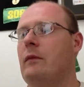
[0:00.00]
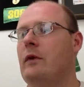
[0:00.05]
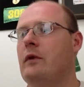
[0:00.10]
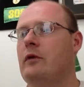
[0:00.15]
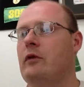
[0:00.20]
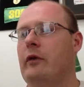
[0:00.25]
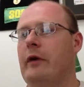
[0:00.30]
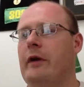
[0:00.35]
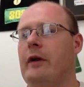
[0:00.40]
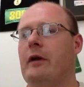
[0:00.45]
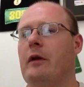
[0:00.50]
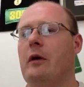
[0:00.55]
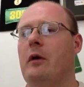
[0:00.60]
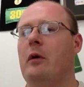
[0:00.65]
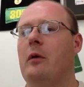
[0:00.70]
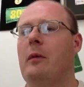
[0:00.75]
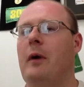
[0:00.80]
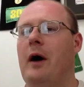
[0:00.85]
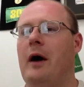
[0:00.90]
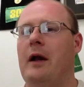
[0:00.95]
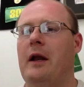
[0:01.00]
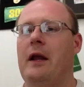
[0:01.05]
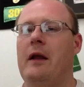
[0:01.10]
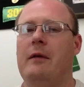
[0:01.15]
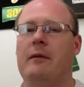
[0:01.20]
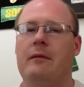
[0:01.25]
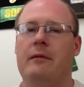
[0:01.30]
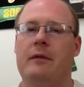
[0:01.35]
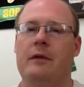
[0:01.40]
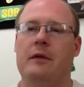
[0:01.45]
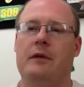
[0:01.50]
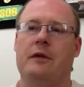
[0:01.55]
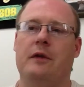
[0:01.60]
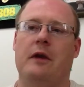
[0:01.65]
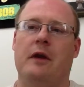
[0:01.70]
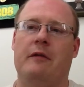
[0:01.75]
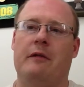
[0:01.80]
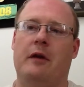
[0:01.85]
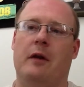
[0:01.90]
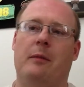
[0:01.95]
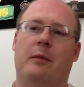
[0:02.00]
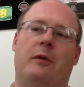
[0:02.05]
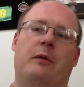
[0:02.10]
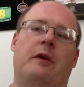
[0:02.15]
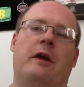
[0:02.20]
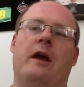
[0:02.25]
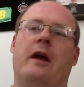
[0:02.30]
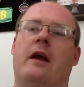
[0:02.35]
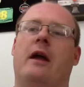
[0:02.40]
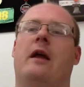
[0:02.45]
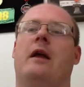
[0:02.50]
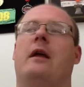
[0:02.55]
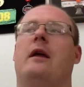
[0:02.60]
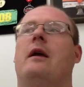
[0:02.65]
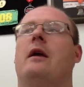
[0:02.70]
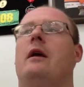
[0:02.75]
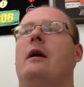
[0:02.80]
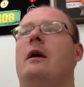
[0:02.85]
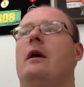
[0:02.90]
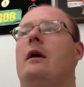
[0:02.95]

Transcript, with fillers: training the whole body. So you have an upper day,